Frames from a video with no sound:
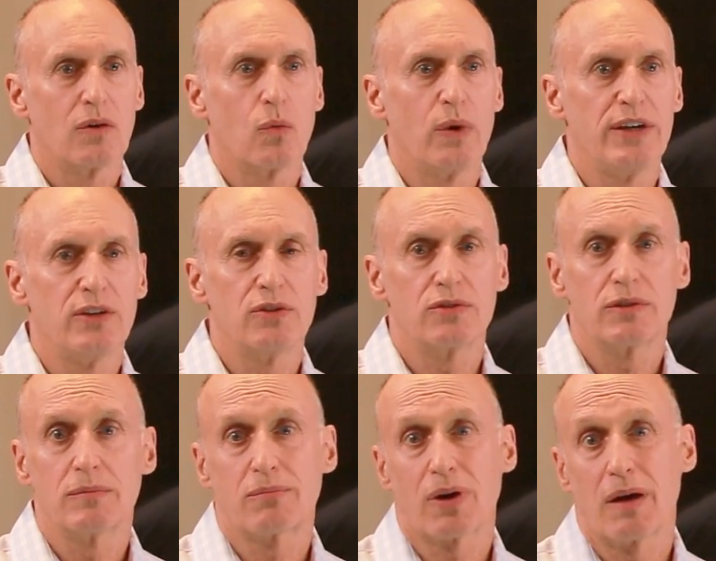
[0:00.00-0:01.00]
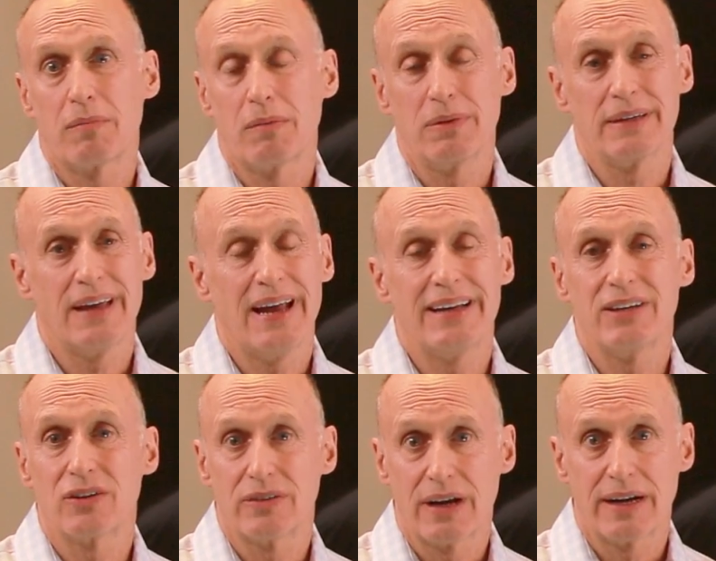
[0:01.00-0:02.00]
we use them probably
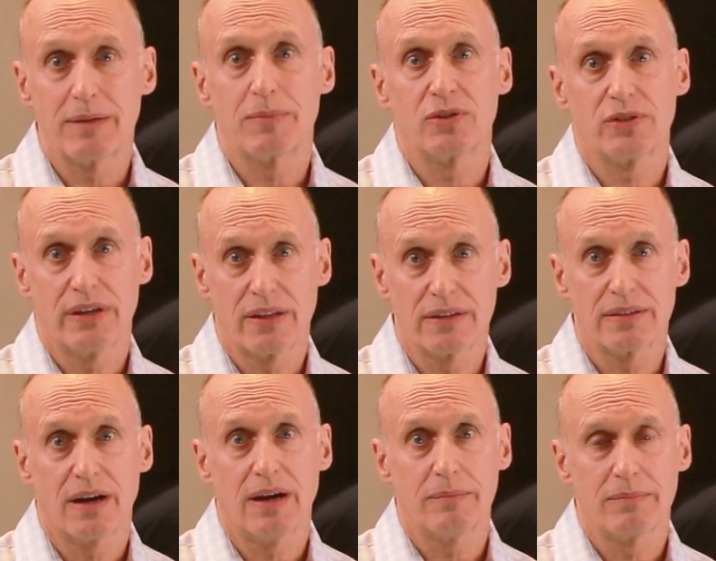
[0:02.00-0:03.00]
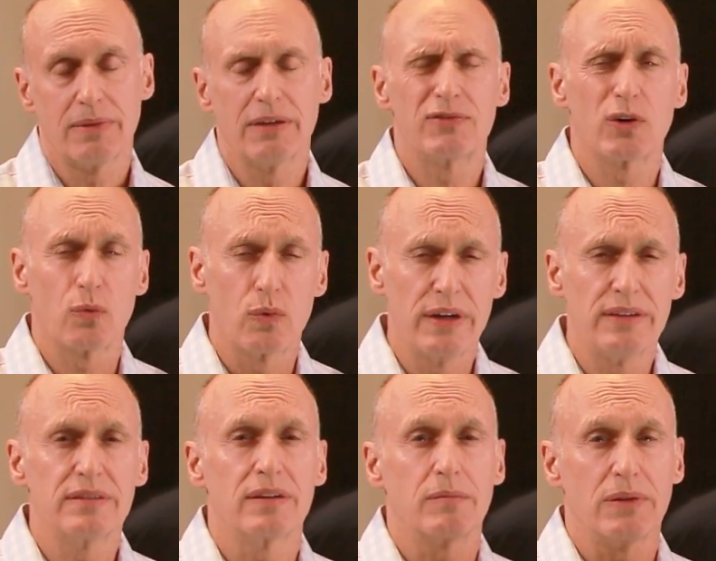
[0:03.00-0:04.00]
80 or 90% of the time, if they're
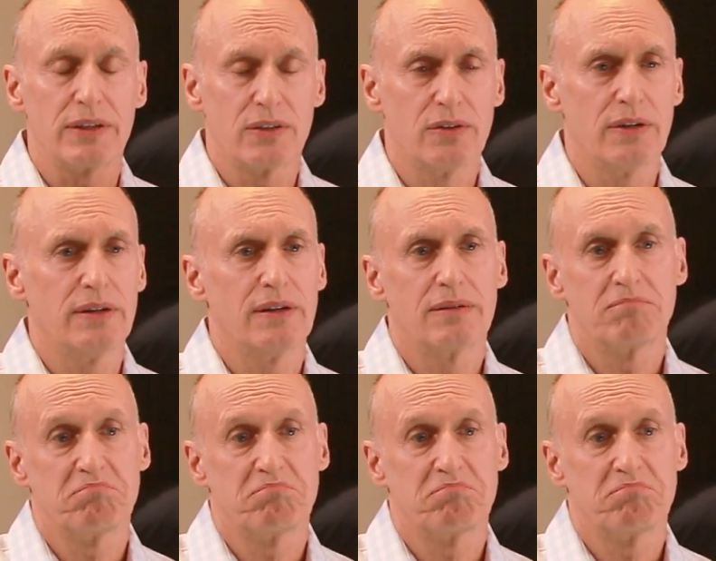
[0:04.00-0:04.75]
reasonably good.